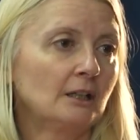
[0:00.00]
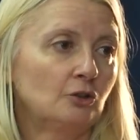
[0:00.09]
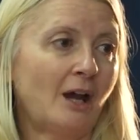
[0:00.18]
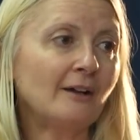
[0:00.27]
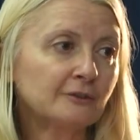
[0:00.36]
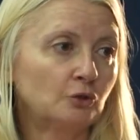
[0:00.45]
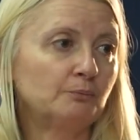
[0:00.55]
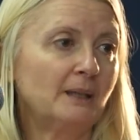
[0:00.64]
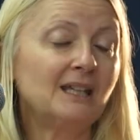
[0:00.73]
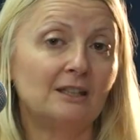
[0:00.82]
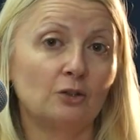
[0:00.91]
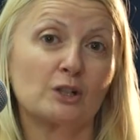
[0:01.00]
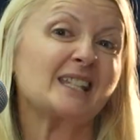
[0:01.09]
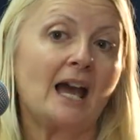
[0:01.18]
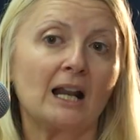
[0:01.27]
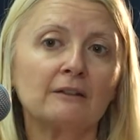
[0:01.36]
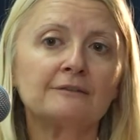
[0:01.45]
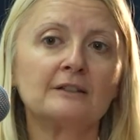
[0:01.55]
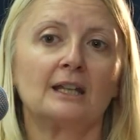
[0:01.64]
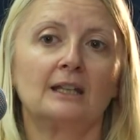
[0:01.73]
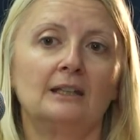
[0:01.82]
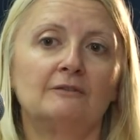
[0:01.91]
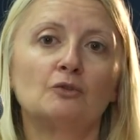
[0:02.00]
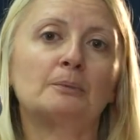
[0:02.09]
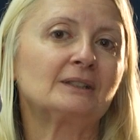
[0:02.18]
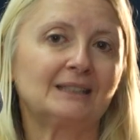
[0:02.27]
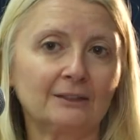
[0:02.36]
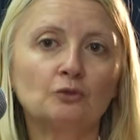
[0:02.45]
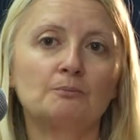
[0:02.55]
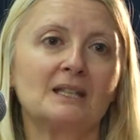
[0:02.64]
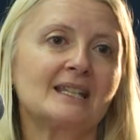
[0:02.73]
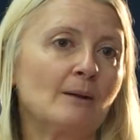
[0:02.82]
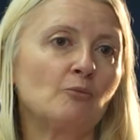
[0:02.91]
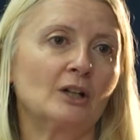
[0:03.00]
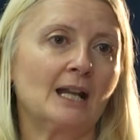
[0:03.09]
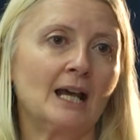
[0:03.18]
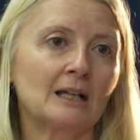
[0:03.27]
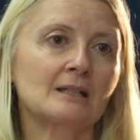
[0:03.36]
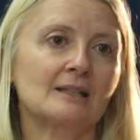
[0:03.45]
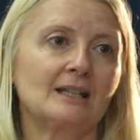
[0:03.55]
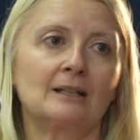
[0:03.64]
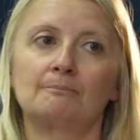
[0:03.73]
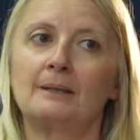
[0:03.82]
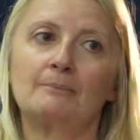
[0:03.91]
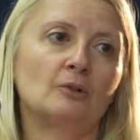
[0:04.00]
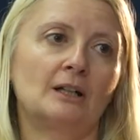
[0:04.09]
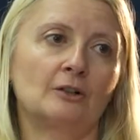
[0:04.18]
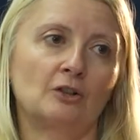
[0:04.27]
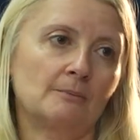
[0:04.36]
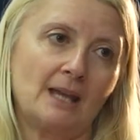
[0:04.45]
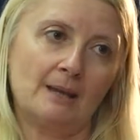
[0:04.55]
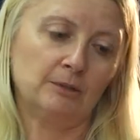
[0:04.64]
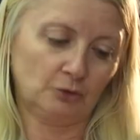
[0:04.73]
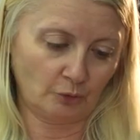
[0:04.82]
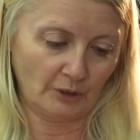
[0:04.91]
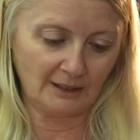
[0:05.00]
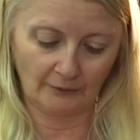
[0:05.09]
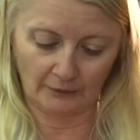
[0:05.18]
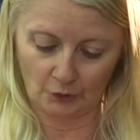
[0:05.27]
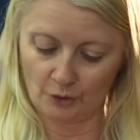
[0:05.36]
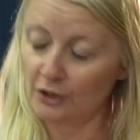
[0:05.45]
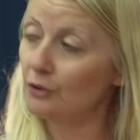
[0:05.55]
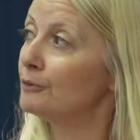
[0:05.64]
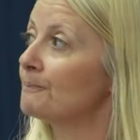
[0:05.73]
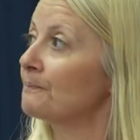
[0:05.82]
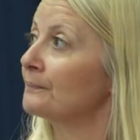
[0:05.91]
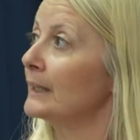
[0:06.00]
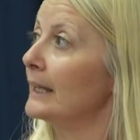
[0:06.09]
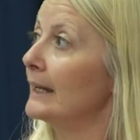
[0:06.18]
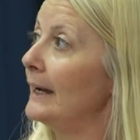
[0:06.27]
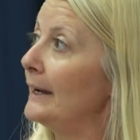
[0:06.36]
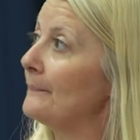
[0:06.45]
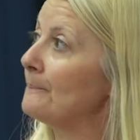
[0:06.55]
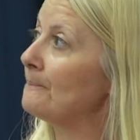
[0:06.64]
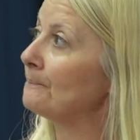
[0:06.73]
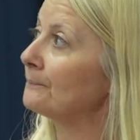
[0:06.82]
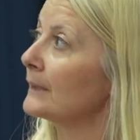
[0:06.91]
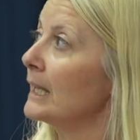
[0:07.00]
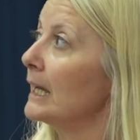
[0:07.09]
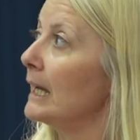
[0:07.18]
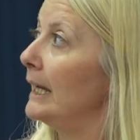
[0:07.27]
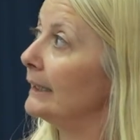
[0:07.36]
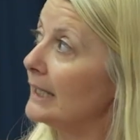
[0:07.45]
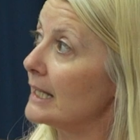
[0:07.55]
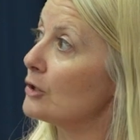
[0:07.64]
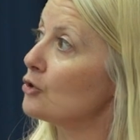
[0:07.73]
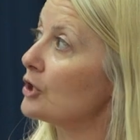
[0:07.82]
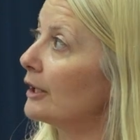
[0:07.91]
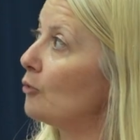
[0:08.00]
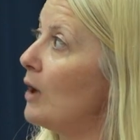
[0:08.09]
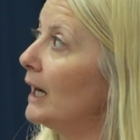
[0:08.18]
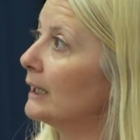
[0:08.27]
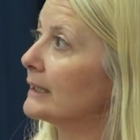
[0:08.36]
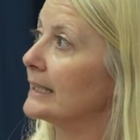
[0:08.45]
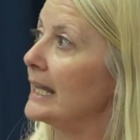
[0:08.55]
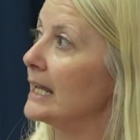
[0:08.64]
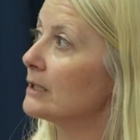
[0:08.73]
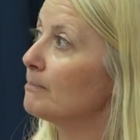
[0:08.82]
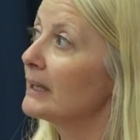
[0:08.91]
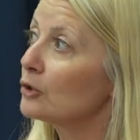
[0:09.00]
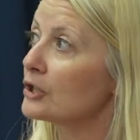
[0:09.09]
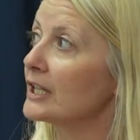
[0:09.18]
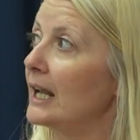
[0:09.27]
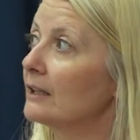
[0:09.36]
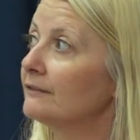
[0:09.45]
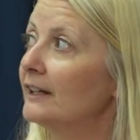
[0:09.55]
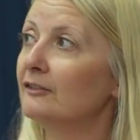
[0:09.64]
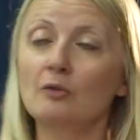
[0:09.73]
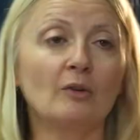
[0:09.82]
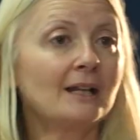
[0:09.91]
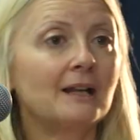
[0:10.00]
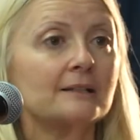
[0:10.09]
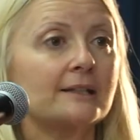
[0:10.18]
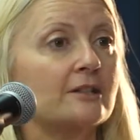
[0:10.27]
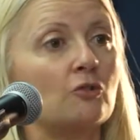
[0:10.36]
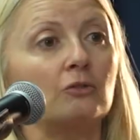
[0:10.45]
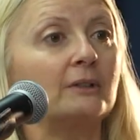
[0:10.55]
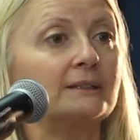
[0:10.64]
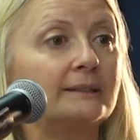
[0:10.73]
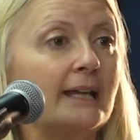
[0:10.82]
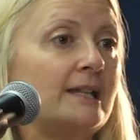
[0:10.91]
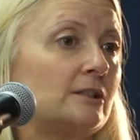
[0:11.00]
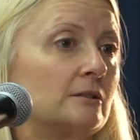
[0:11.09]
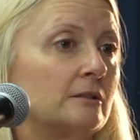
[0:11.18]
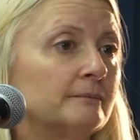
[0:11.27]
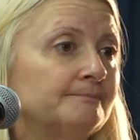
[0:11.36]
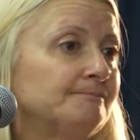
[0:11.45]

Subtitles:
You have to be yourself. If you pretend to be someone else, then people are going to be able to read through you. And as Oscar Wilde says, be yourself, everyone else is already taken.